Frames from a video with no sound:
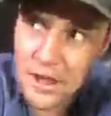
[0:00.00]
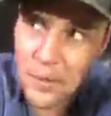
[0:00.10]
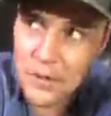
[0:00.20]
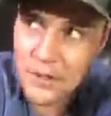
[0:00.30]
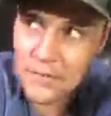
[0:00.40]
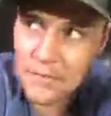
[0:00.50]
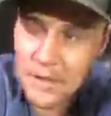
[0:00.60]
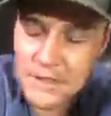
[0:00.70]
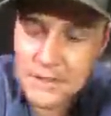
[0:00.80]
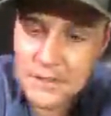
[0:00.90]
I wonder if
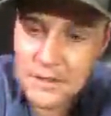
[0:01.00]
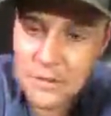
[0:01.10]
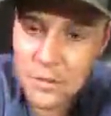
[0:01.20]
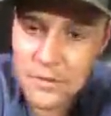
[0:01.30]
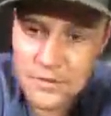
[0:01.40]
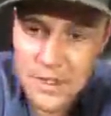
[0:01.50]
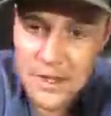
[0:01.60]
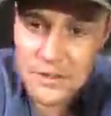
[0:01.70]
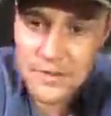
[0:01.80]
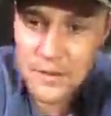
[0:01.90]
much would have
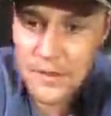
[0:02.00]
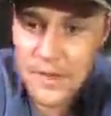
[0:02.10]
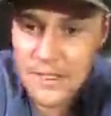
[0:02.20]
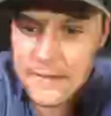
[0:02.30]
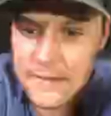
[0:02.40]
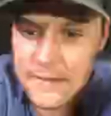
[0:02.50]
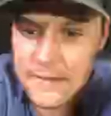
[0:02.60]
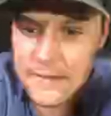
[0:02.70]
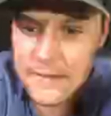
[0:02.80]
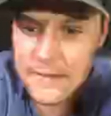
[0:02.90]
changed if I didn't even